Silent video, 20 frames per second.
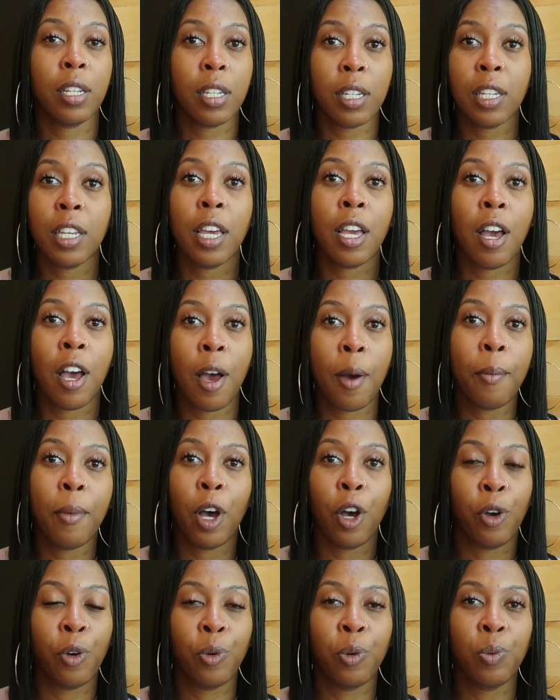yeah, I'm
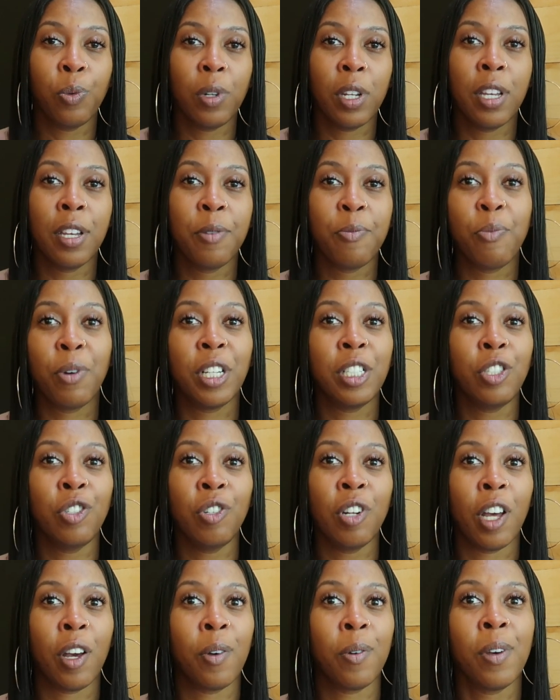old, but you
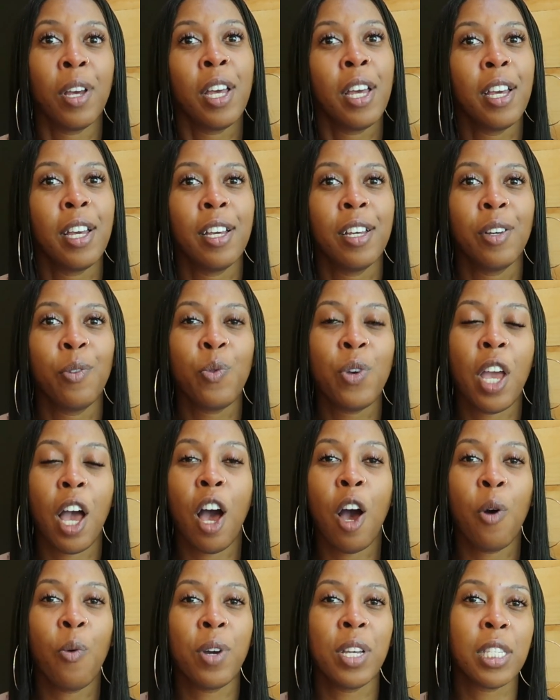know, we
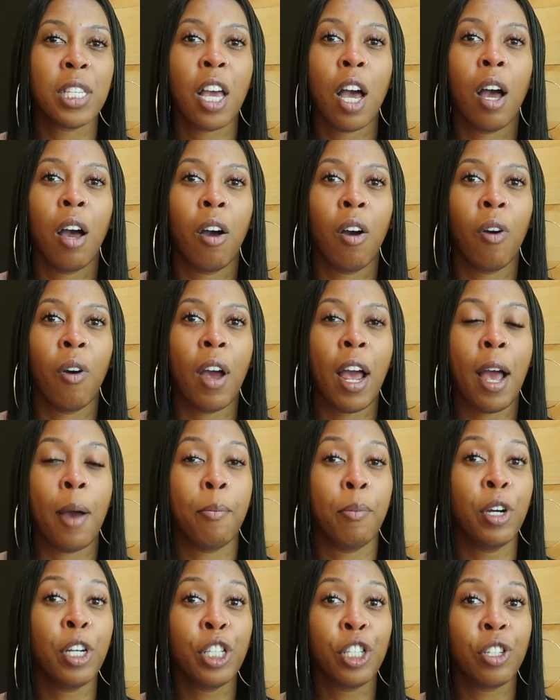always call our
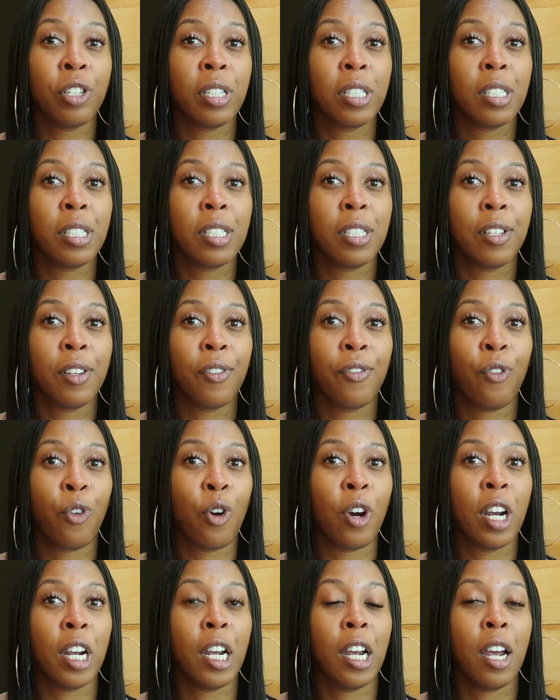mothers
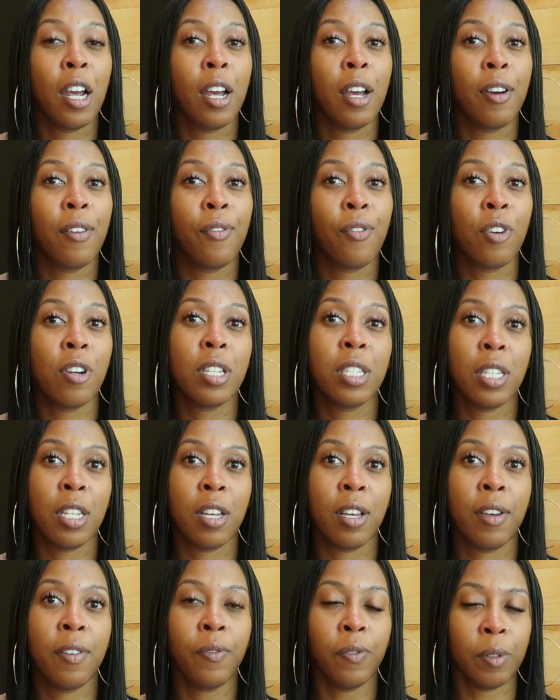for
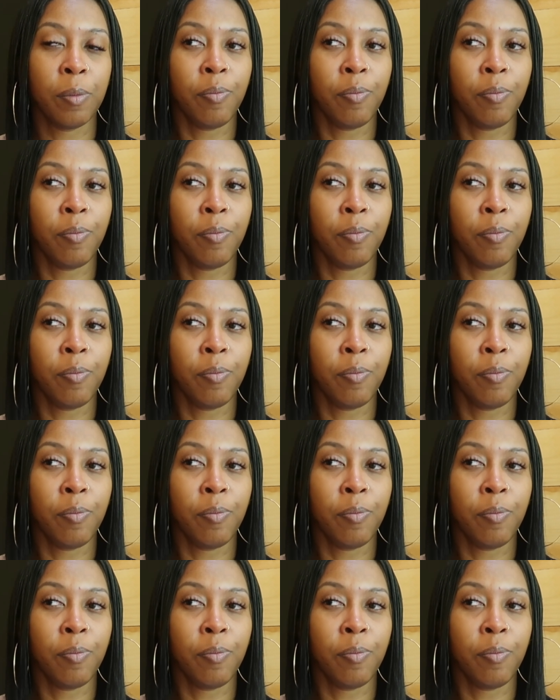stuff.